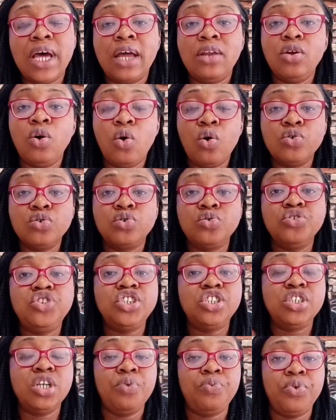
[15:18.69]
and also
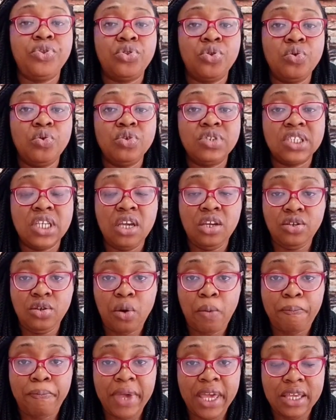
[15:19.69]
share with those in
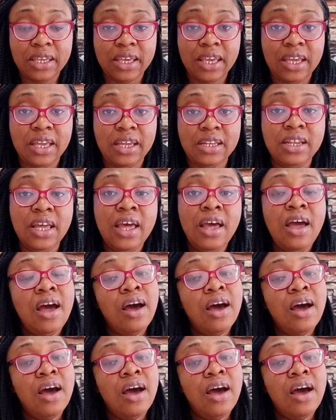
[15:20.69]
your baking